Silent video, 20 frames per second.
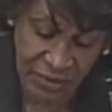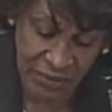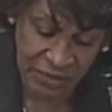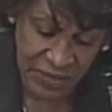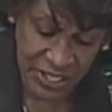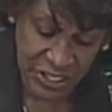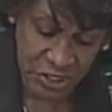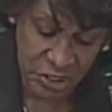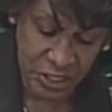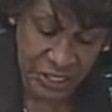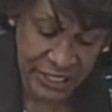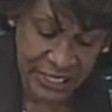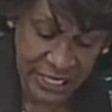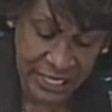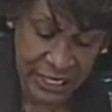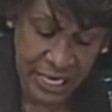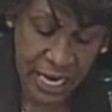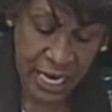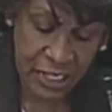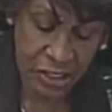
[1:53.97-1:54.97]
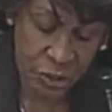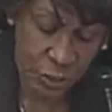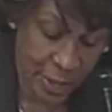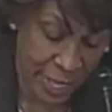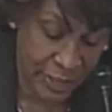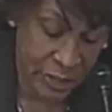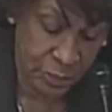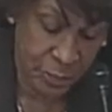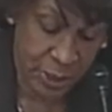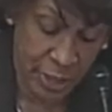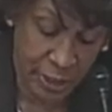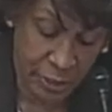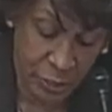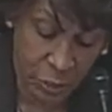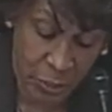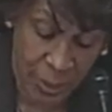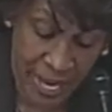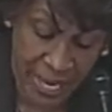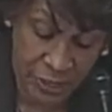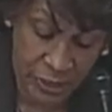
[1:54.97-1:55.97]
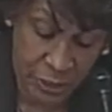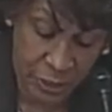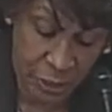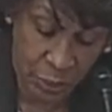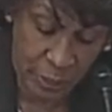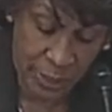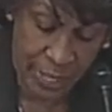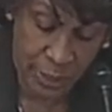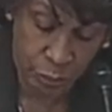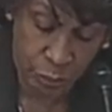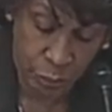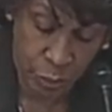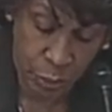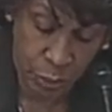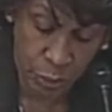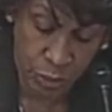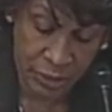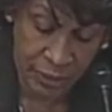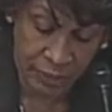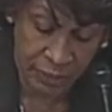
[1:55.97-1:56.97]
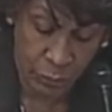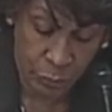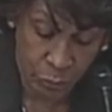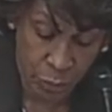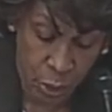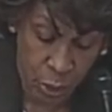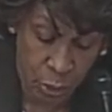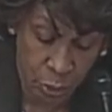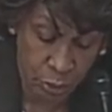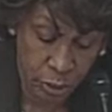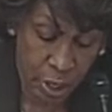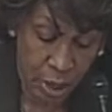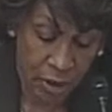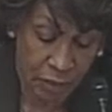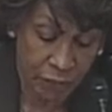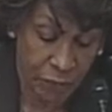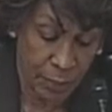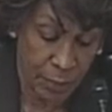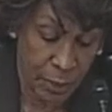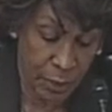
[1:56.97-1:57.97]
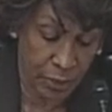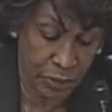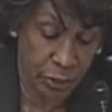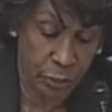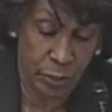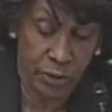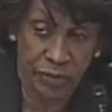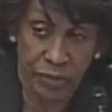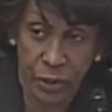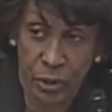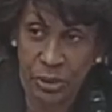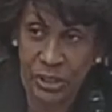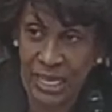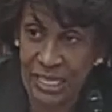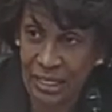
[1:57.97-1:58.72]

efficient, and transparent way to create rules of the road for merger reviews?